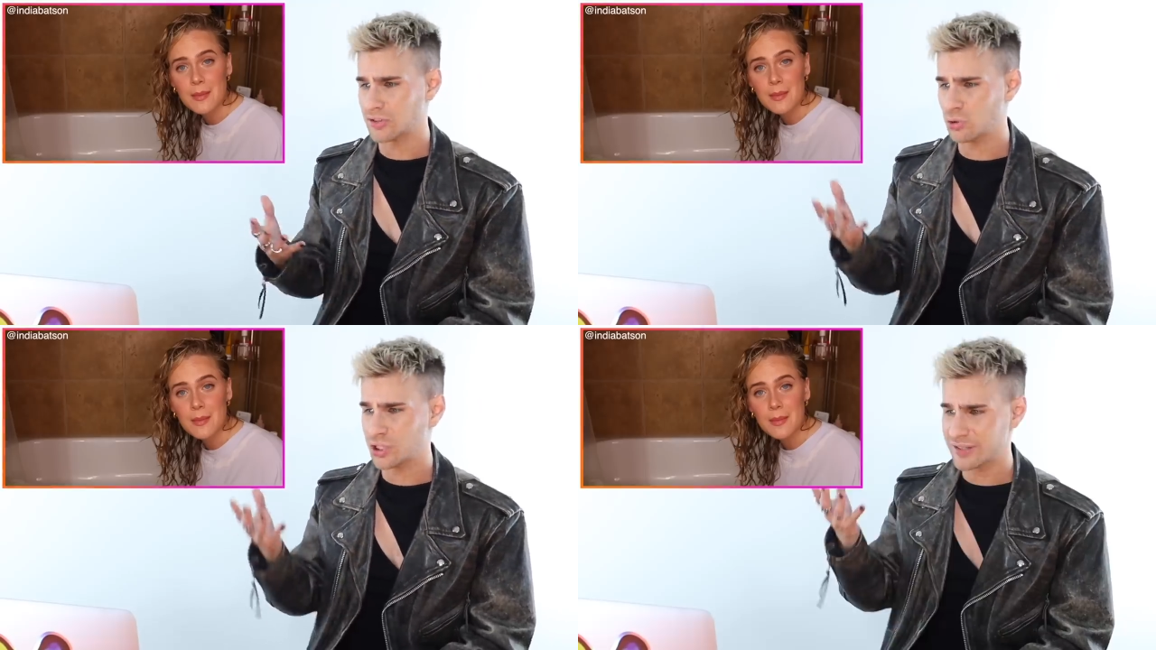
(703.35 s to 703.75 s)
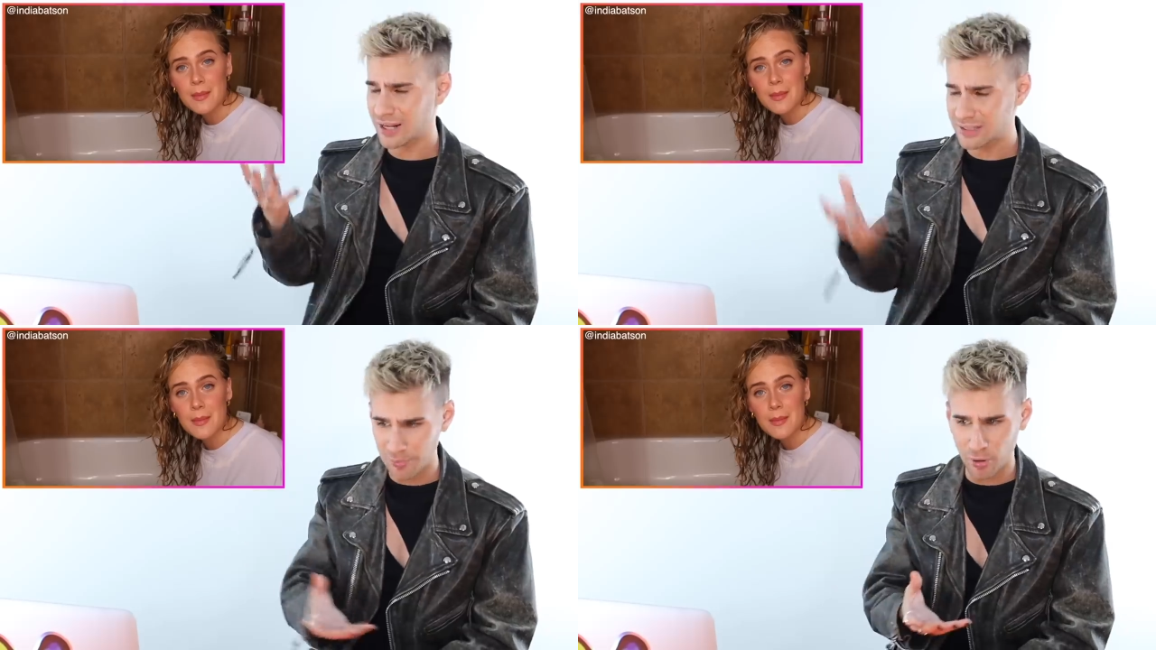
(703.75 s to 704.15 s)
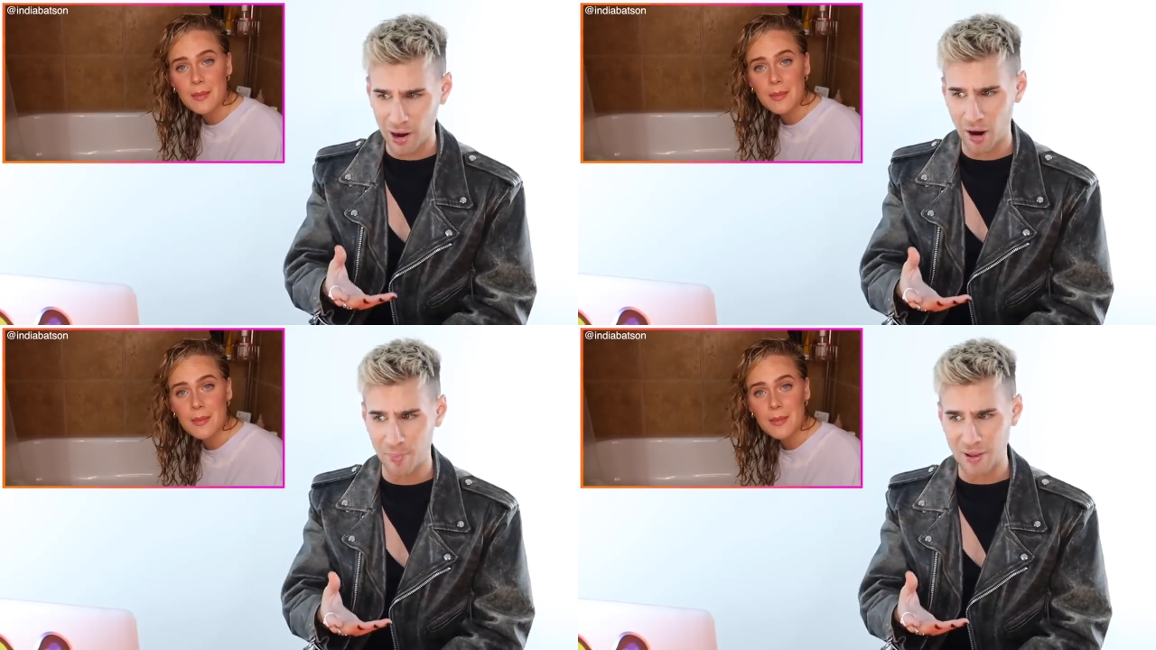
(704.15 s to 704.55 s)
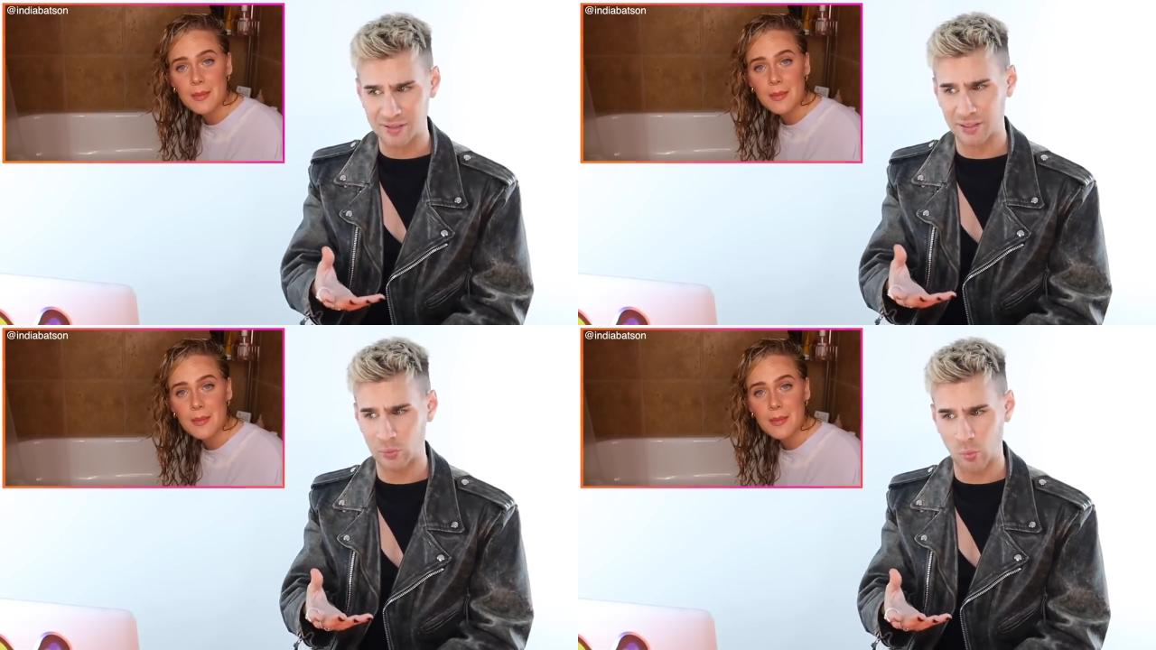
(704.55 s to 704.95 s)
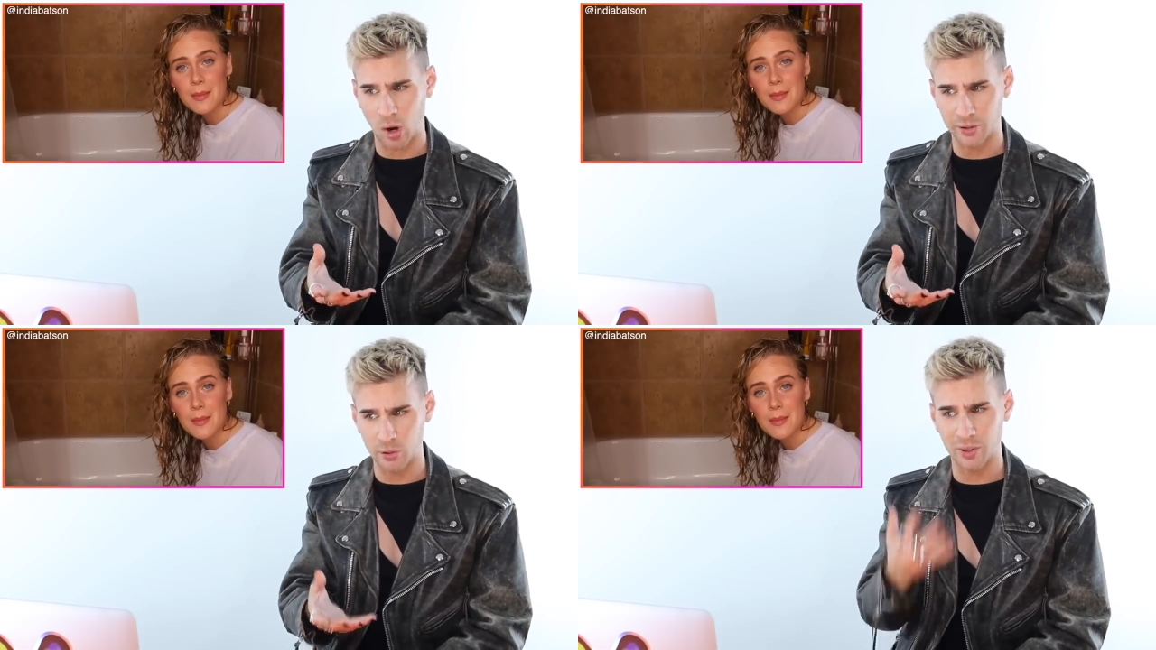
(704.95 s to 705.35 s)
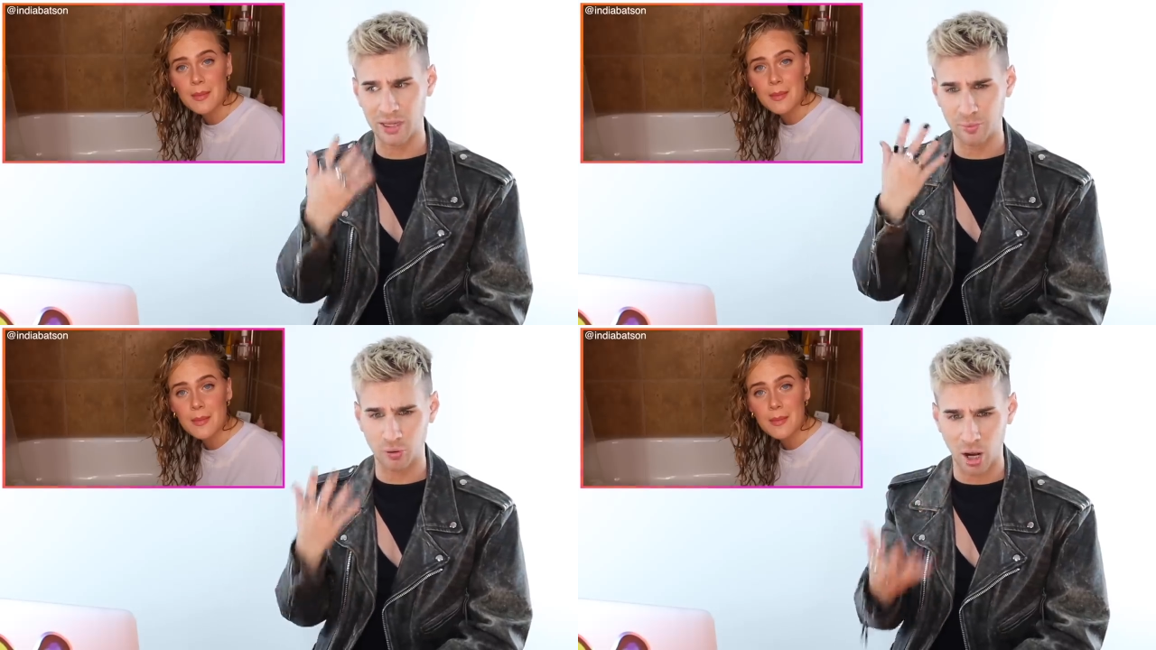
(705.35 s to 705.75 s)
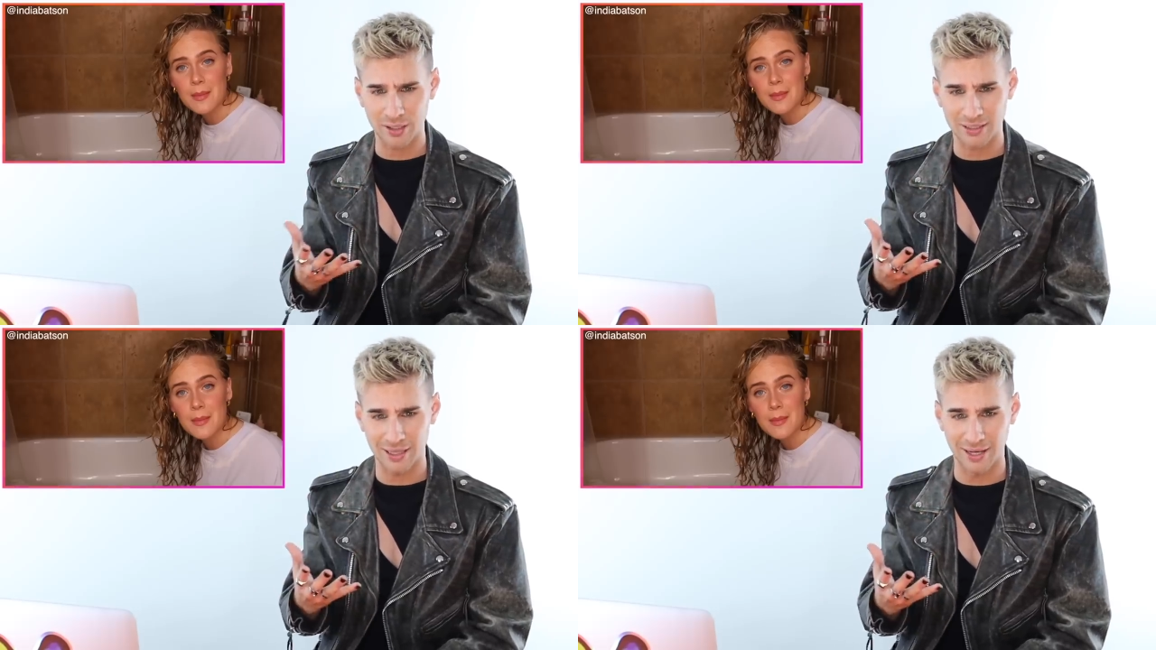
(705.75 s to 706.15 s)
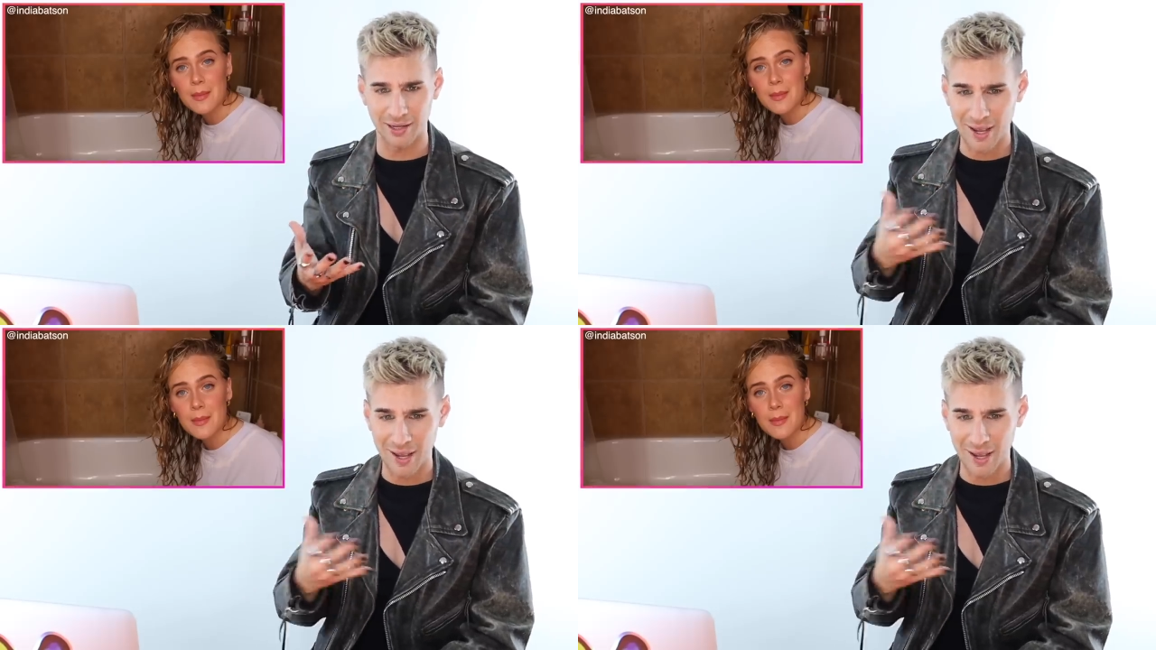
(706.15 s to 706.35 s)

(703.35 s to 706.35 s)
Speaker 1: So she's gonna dip her hair basically in water with the product in,